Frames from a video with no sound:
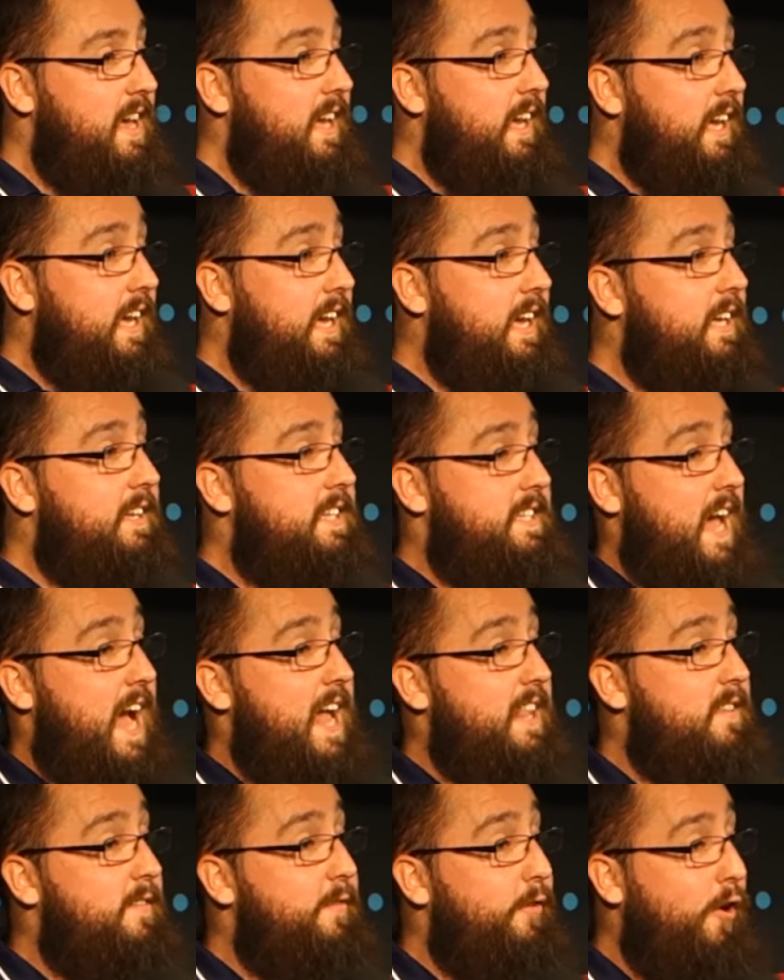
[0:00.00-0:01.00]
E
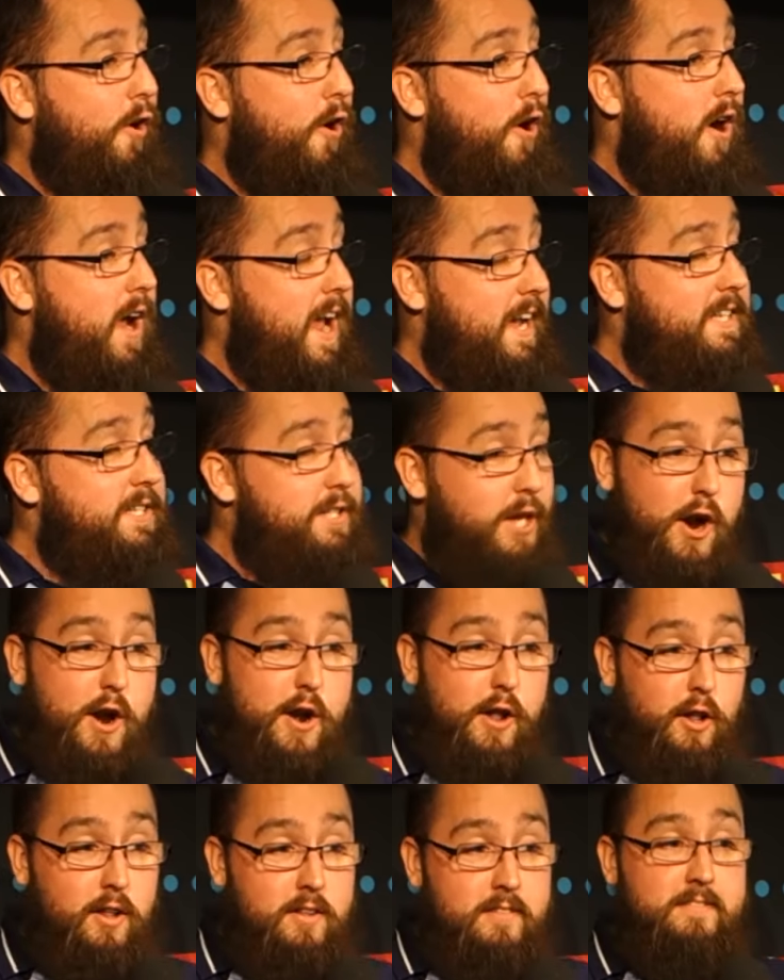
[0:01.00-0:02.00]
stands for
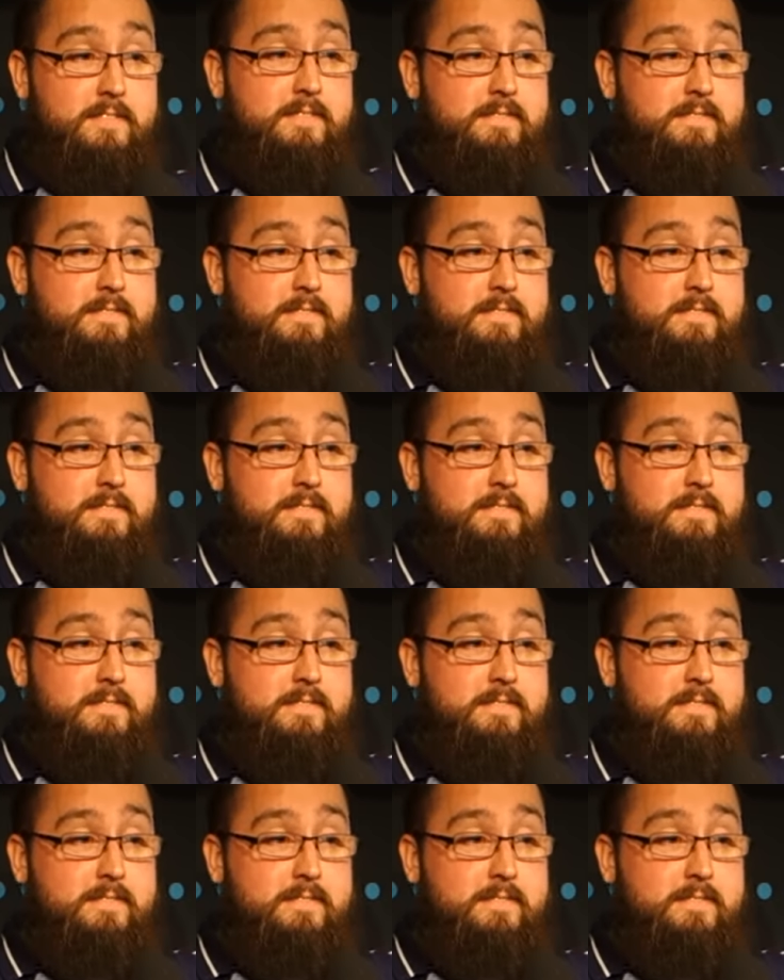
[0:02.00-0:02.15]
external,